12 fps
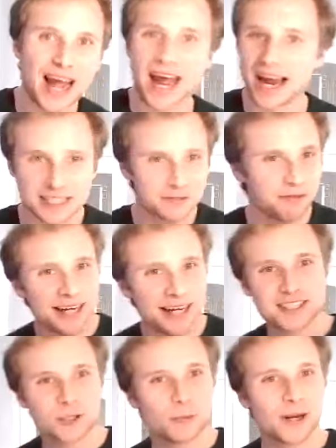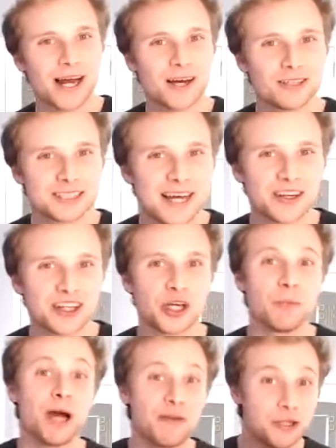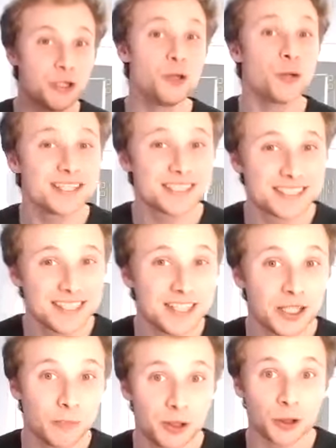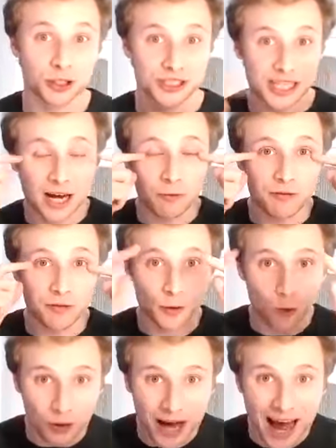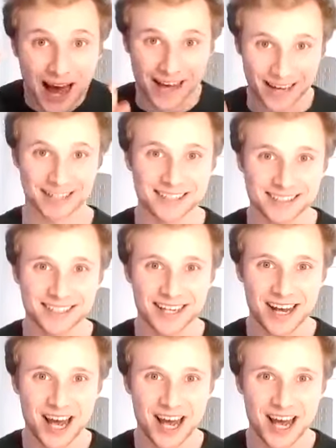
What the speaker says: It's fine someone else telling you, but if you can see them yourself with your own eyes,